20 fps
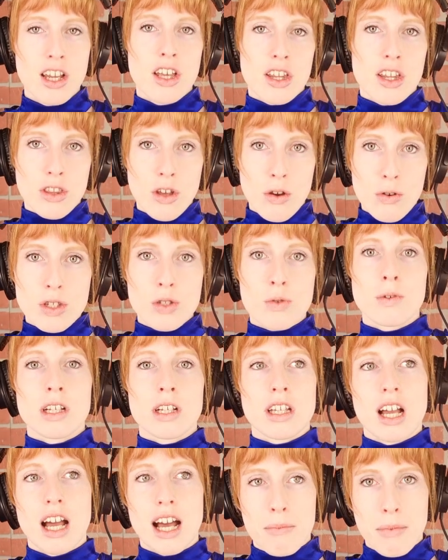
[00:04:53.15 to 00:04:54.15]
those would
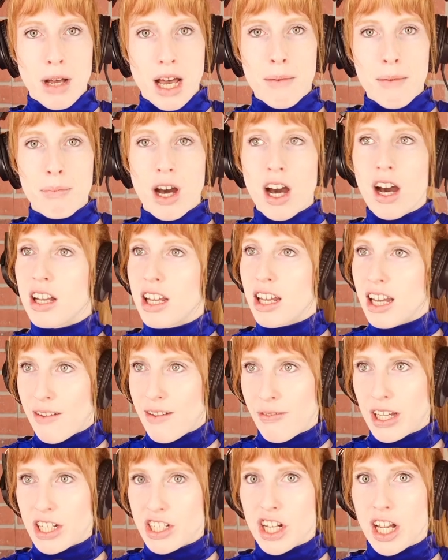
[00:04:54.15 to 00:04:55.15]
come up on an
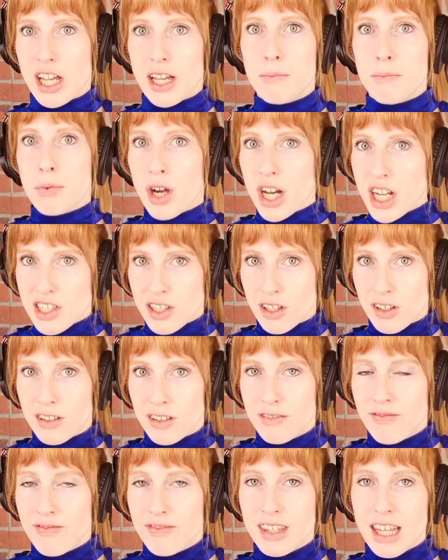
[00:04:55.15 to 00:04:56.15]
FHA appraisal
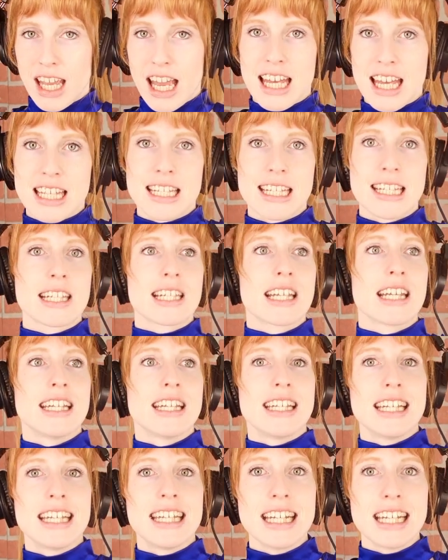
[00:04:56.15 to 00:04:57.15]
as
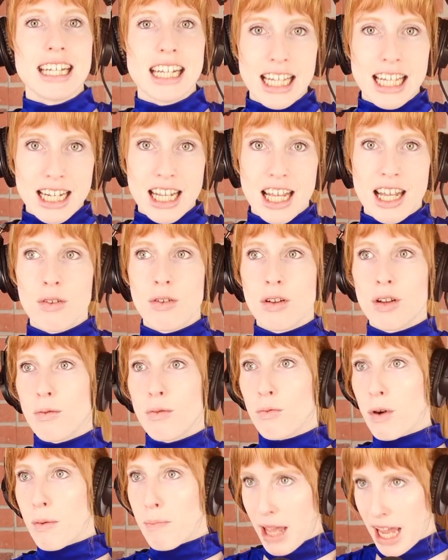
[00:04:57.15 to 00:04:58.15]
needed
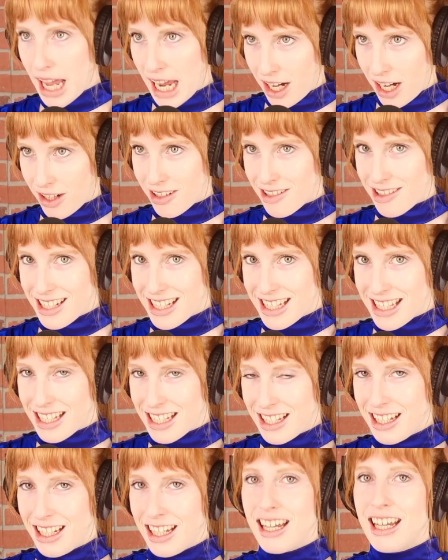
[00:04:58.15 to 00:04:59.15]
repairs
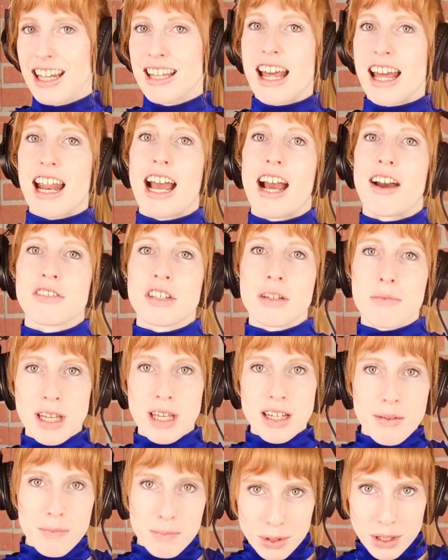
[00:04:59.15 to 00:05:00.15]
that have to be
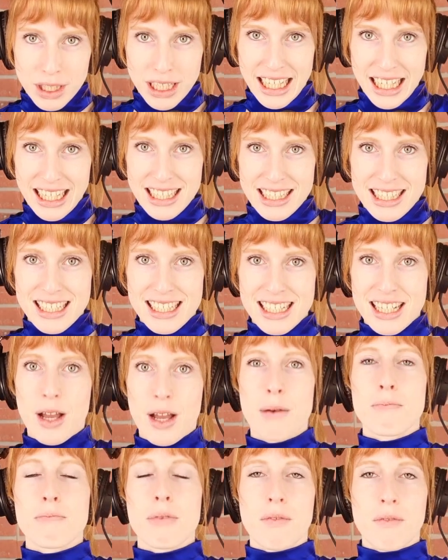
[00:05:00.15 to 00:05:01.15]
complete
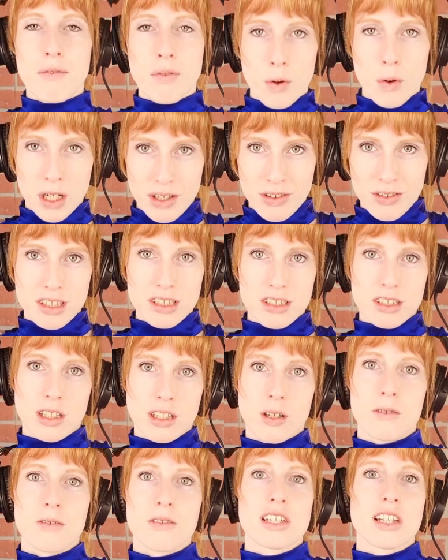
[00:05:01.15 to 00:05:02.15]
before you can
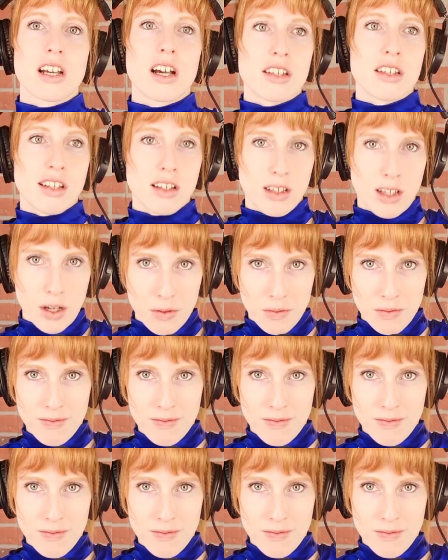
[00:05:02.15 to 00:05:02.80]
close on the loan.